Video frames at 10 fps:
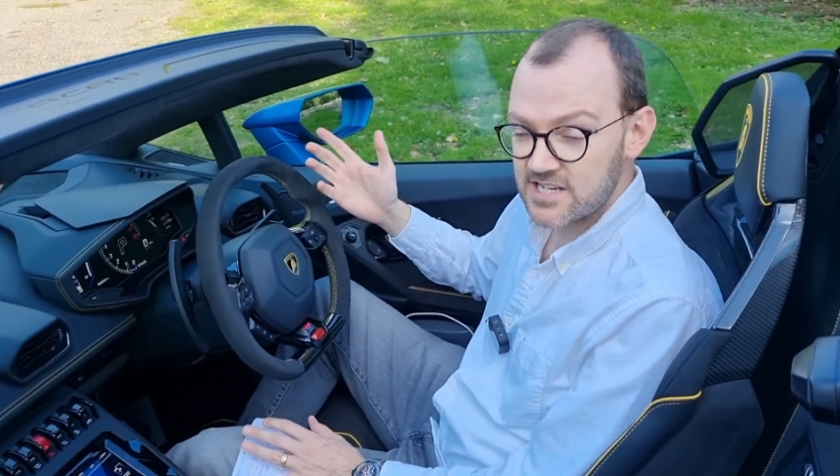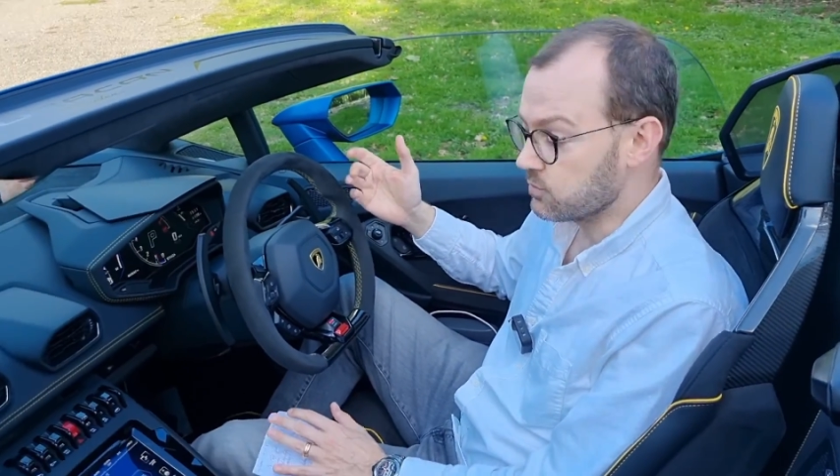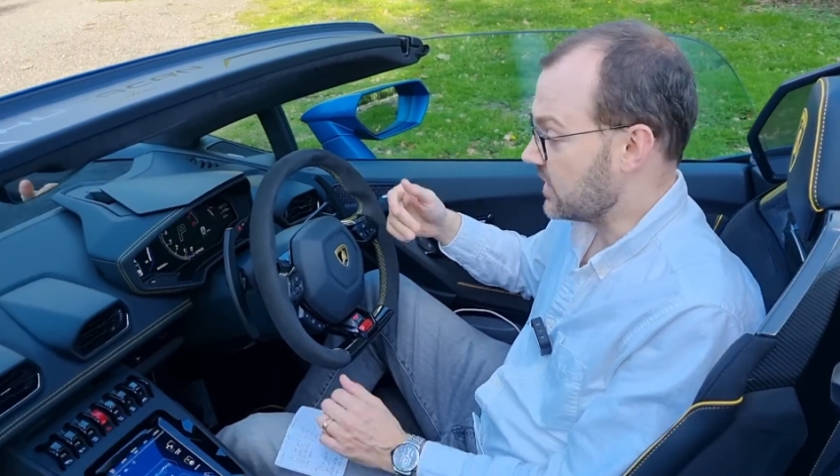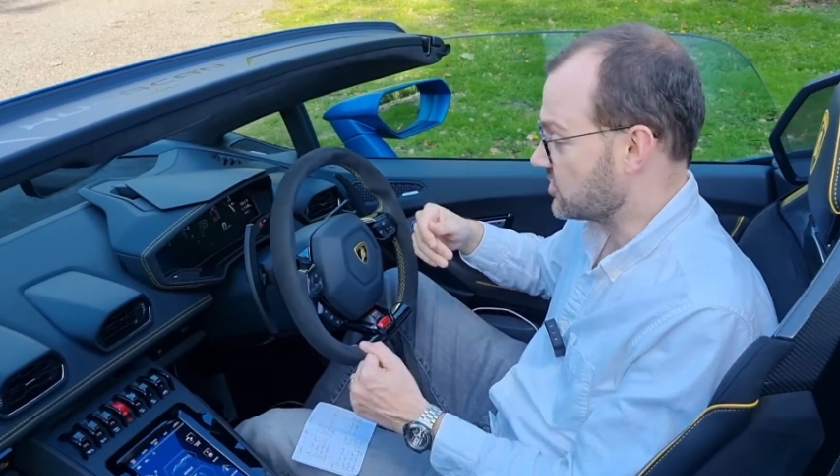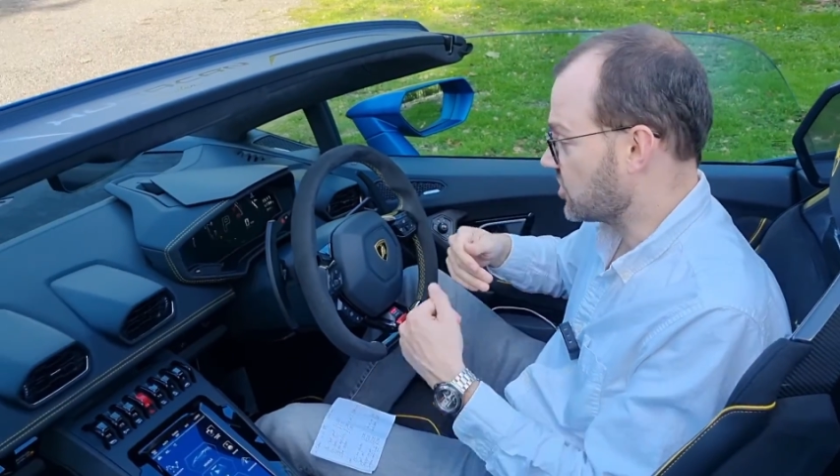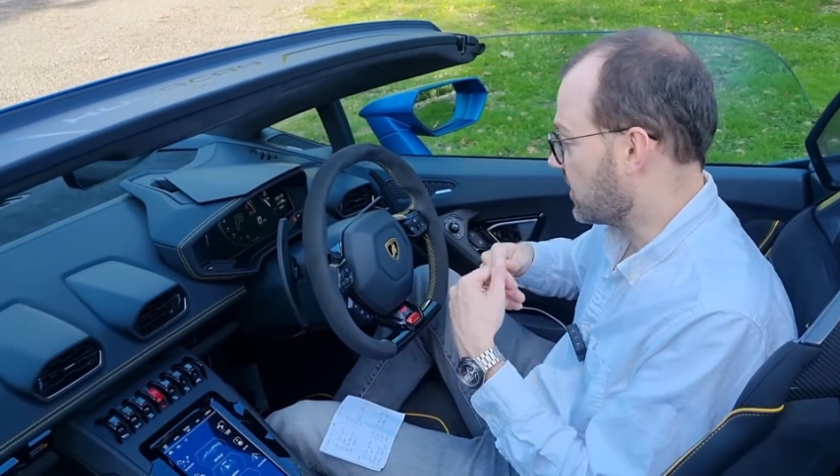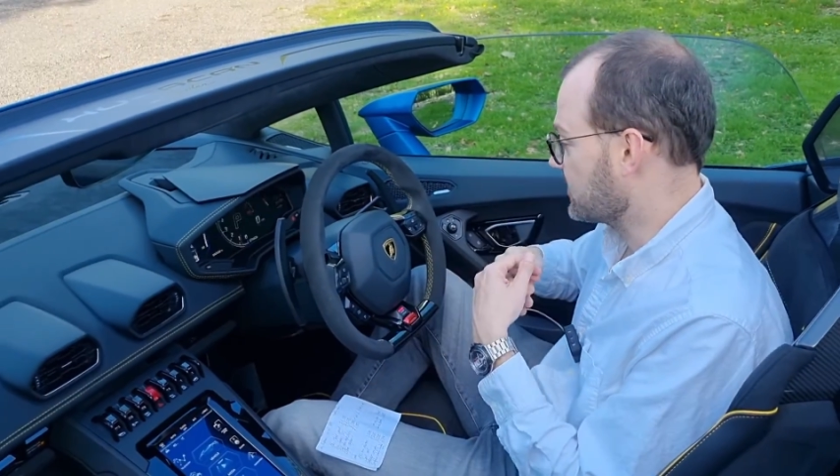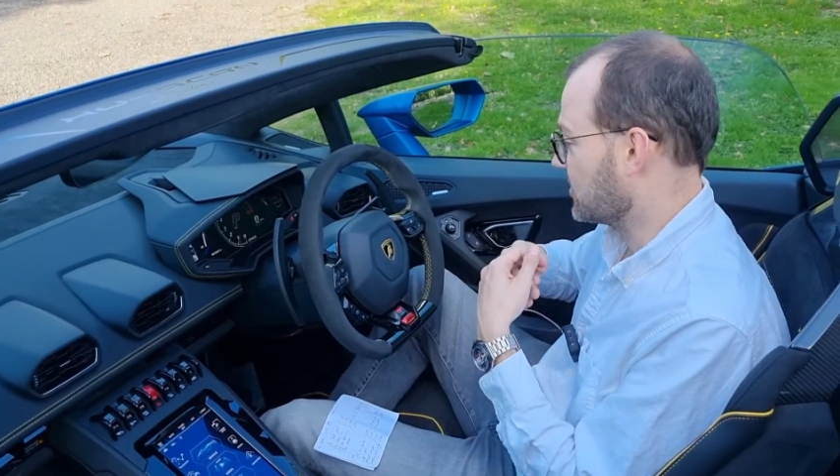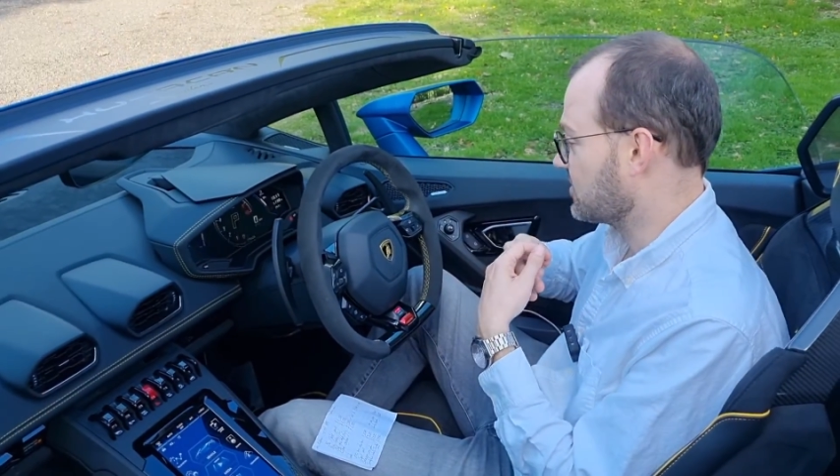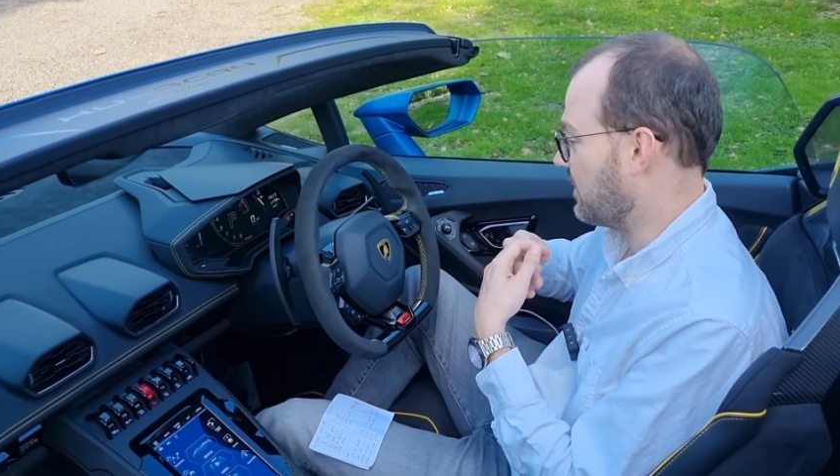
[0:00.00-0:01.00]
which I
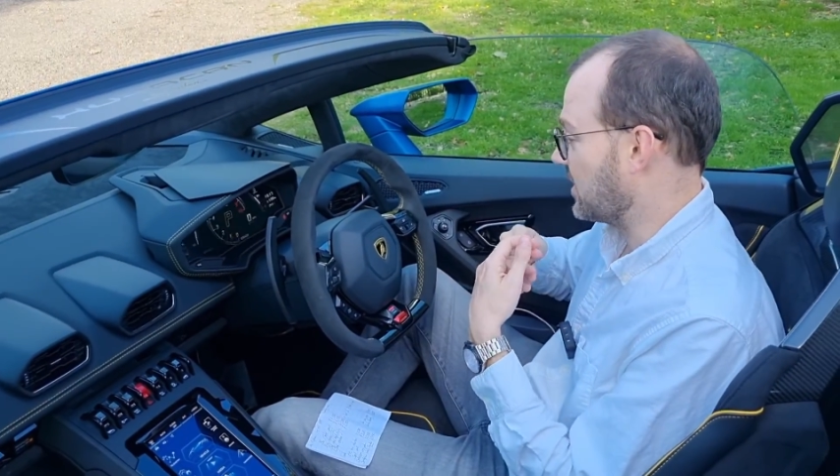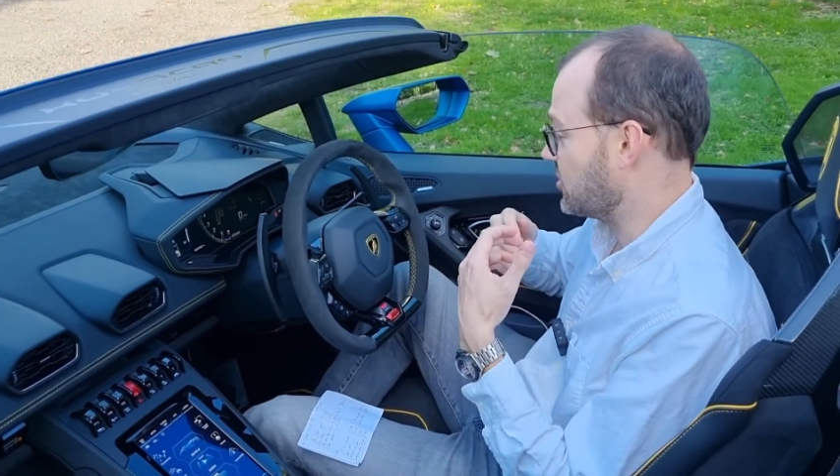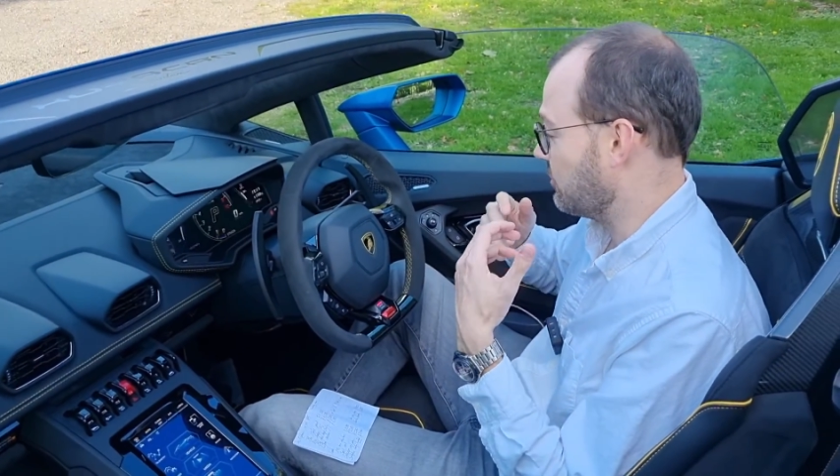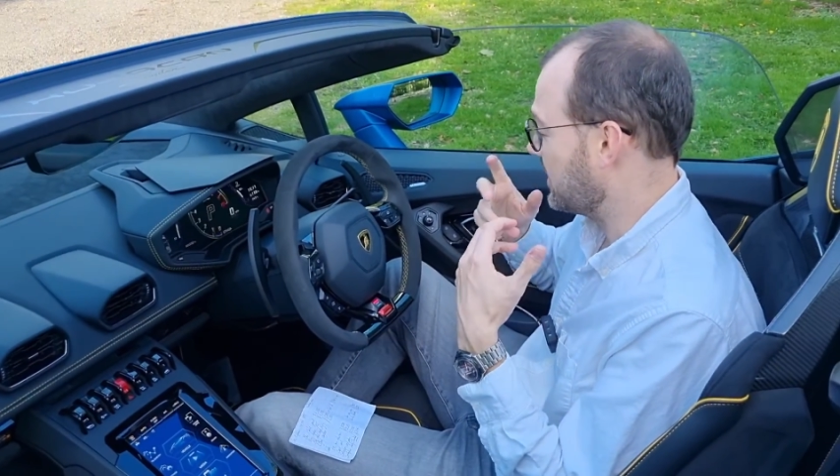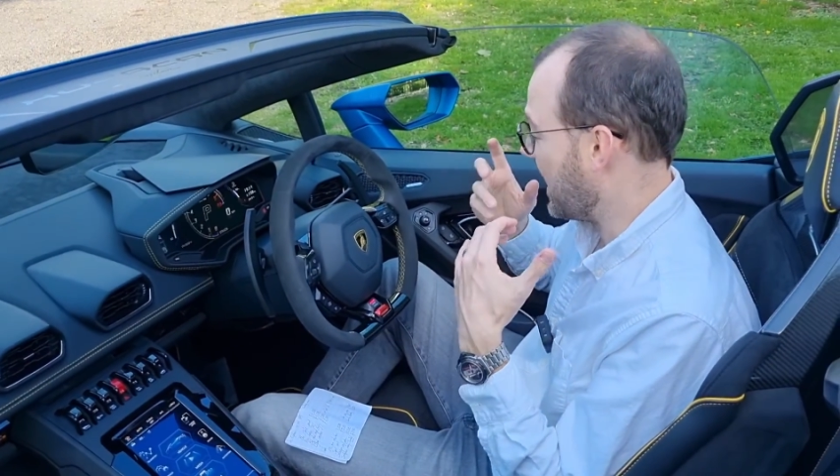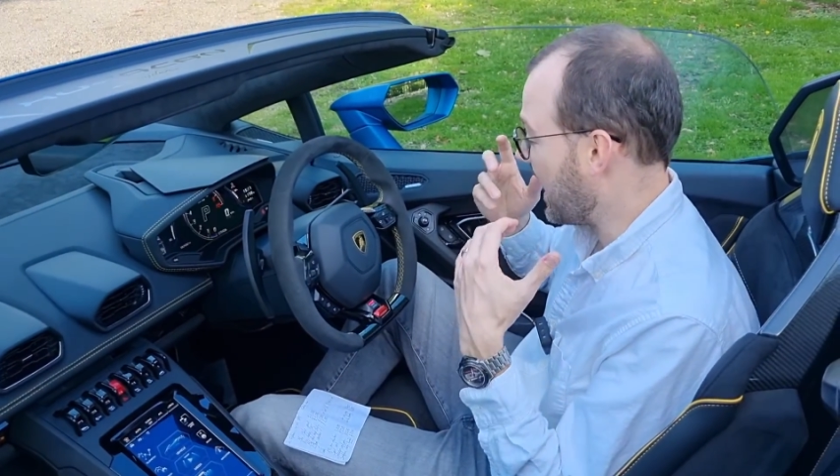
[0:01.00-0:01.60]
suspect you would